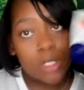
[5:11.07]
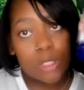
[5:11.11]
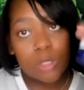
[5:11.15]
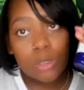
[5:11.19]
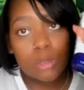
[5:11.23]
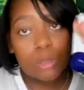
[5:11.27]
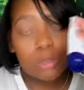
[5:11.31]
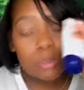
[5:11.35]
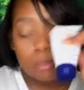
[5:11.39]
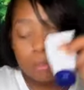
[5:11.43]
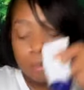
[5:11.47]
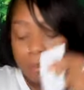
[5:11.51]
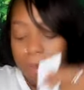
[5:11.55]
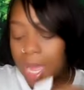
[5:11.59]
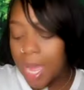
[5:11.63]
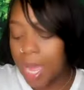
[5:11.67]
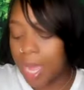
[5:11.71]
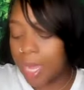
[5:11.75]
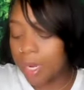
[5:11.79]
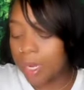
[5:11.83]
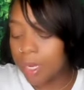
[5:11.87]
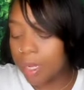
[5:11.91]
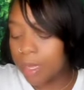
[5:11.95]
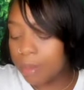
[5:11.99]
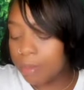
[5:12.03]
little
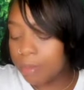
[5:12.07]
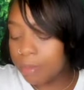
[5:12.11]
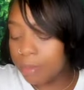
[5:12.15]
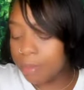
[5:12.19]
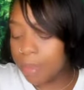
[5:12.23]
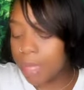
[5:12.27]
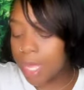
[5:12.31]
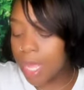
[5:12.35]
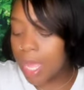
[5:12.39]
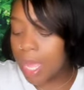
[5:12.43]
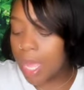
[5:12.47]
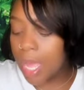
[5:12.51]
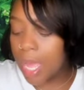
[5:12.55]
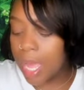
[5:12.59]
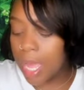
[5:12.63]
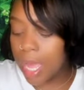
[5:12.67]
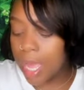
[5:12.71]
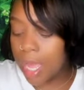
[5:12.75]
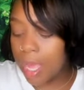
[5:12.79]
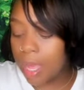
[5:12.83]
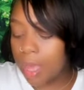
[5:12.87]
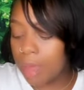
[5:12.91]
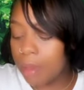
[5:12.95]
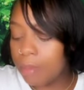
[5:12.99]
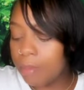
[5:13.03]
bottom.
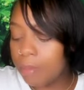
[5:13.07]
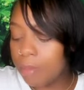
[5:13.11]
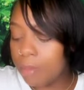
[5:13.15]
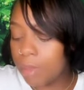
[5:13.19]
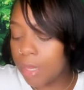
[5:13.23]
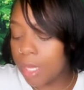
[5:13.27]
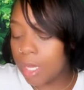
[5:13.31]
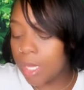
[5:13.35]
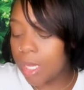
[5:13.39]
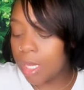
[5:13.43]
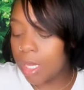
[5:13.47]
Um,